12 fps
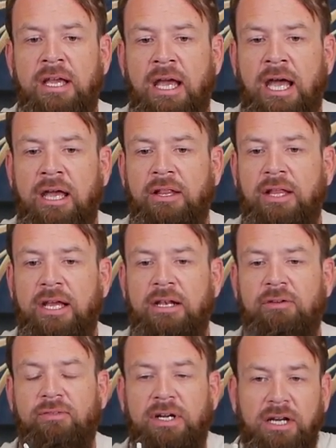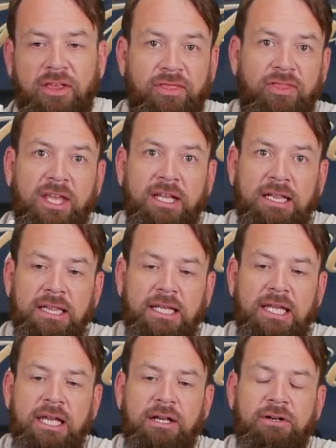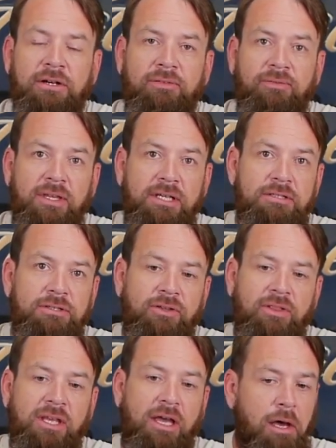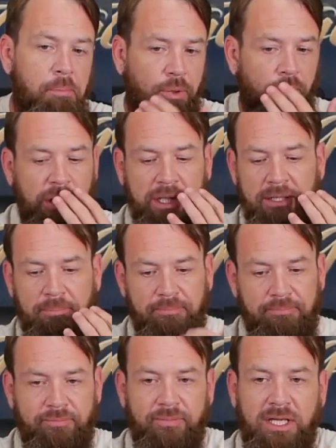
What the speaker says: I laid a very thin layer of this on the upper lip,